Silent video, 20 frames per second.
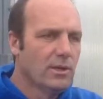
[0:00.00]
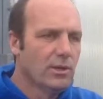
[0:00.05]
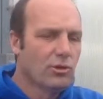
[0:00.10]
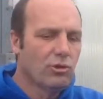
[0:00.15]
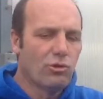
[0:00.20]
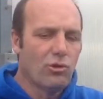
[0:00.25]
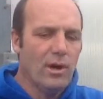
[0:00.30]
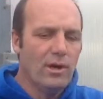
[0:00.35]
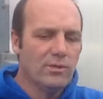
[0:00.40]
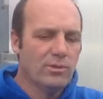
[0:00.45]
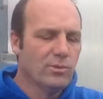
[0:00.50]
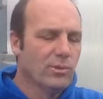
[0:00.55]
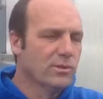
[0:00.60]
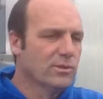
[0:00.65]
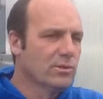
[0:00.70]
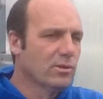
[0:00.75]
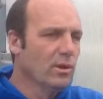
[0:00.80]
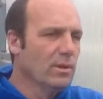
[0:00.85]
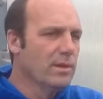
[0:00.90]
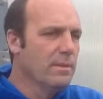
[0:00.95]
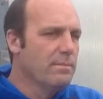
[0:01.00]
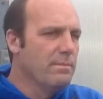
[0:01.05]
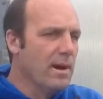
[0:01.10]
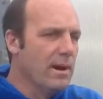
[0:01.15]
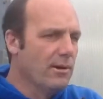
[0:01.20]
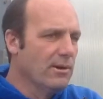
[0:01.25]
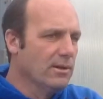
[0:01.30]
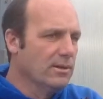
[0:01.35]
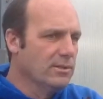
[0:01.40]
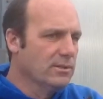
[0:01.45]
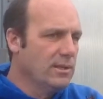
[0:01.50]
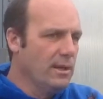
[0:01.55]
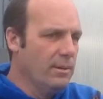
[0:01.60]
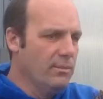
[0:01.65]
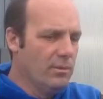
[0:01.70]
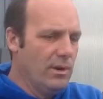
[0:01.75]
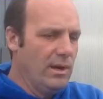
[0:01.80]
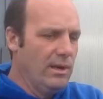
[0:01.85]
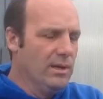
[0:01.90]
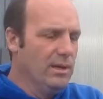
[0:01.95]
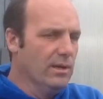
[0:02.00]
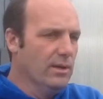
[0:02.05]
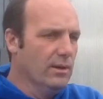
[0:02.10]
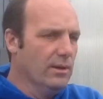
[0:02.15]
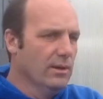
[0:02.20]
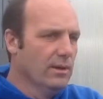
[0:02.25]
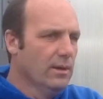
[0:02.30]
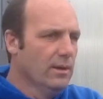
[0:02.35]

crush what's called the meristem right here.